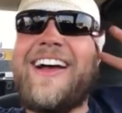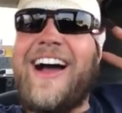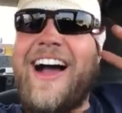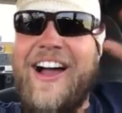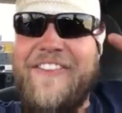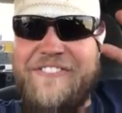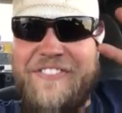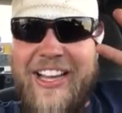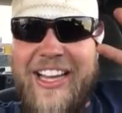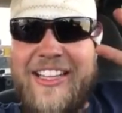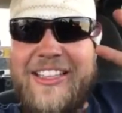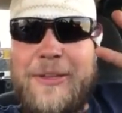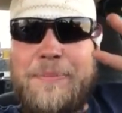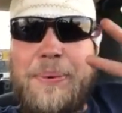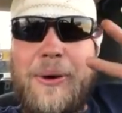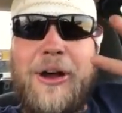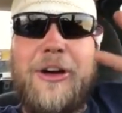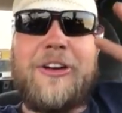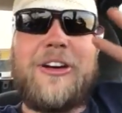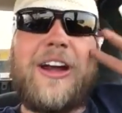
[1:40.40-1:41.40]
I failed the
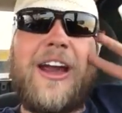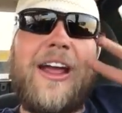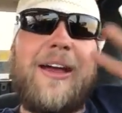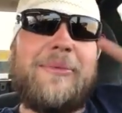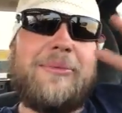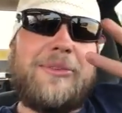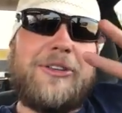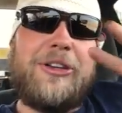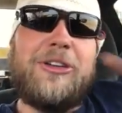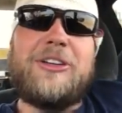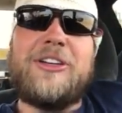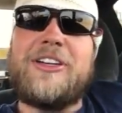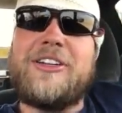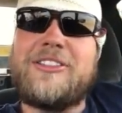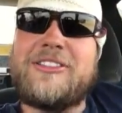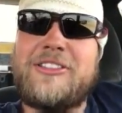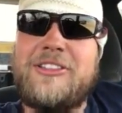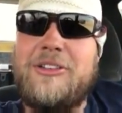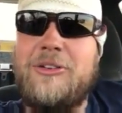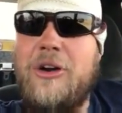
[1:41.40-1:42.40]
program 2
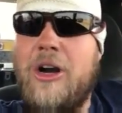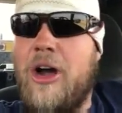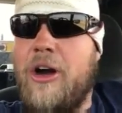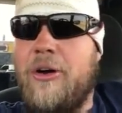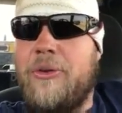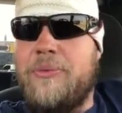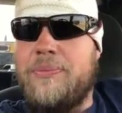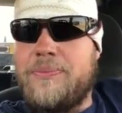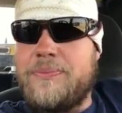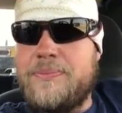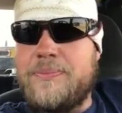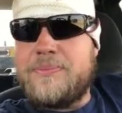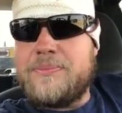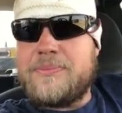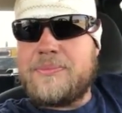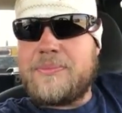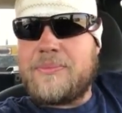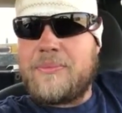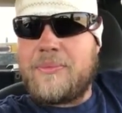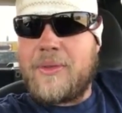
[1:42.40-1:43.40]
years in a row.
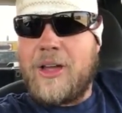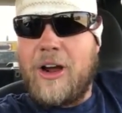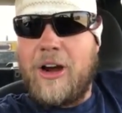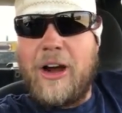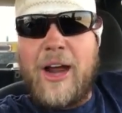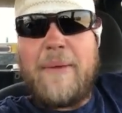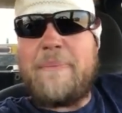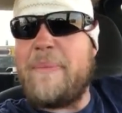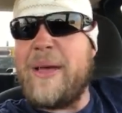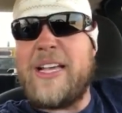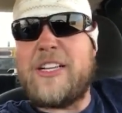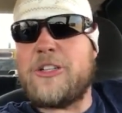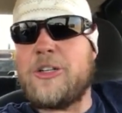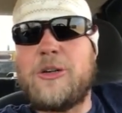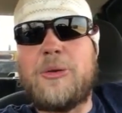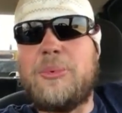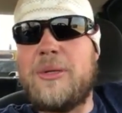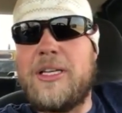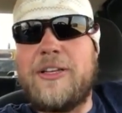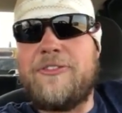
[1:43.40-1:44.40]
Alright,
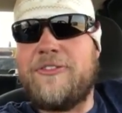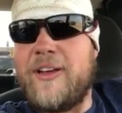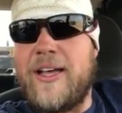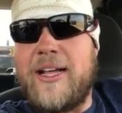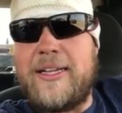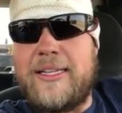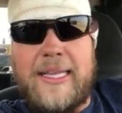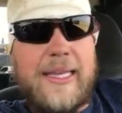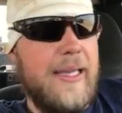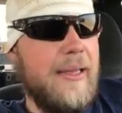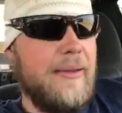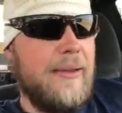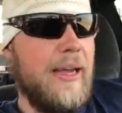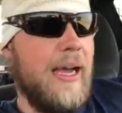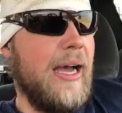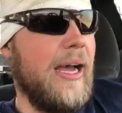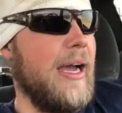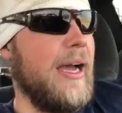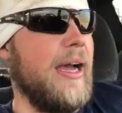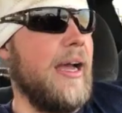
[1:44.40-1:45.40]
miserably failed it.
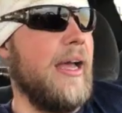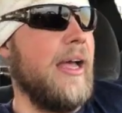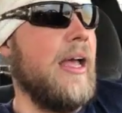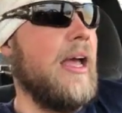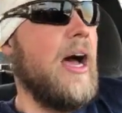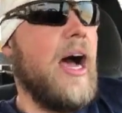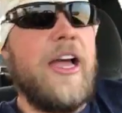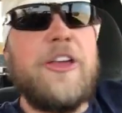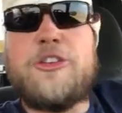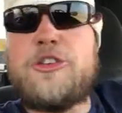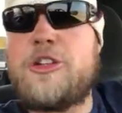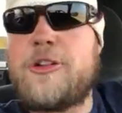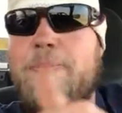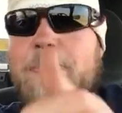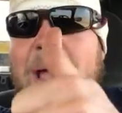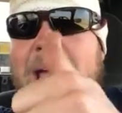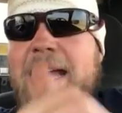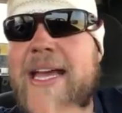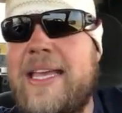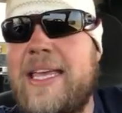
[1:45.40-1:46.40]
I used to
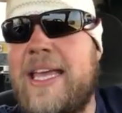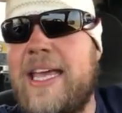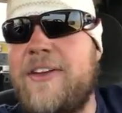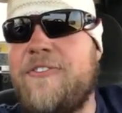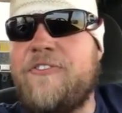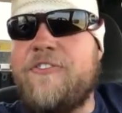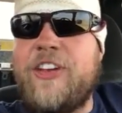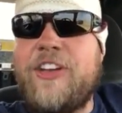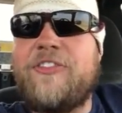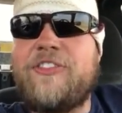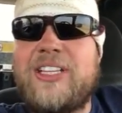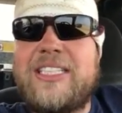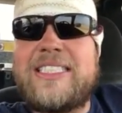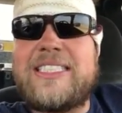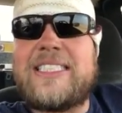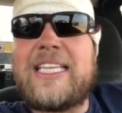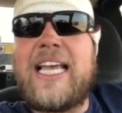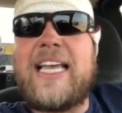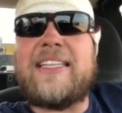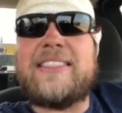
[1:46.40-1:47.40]
pay a kid 50
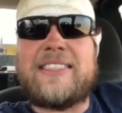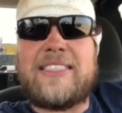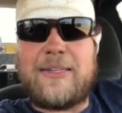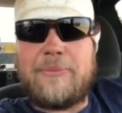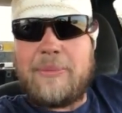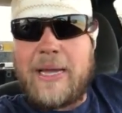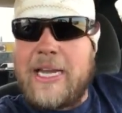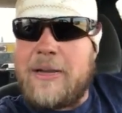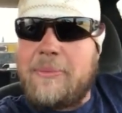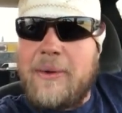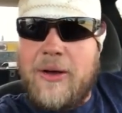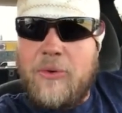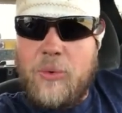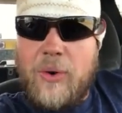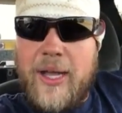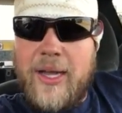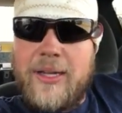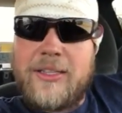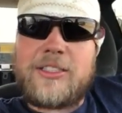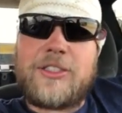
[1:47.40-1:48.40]
cents to make my
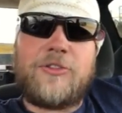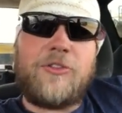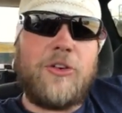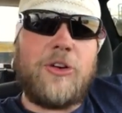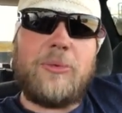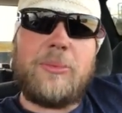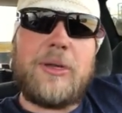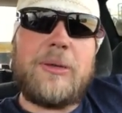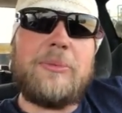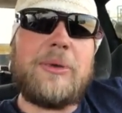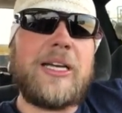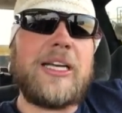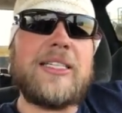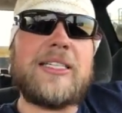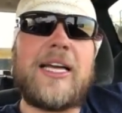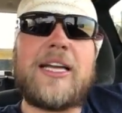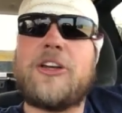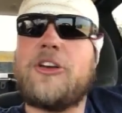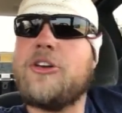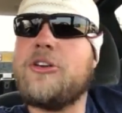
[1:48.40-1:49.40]
welds for me because
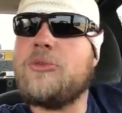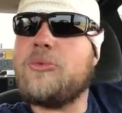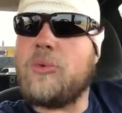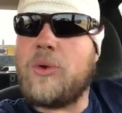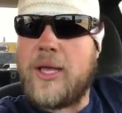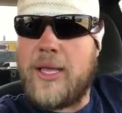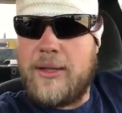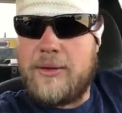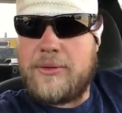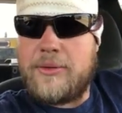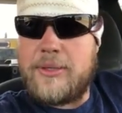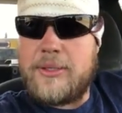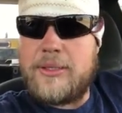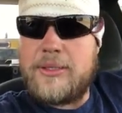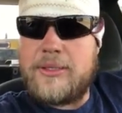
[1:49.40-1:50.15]
I couldn't weld.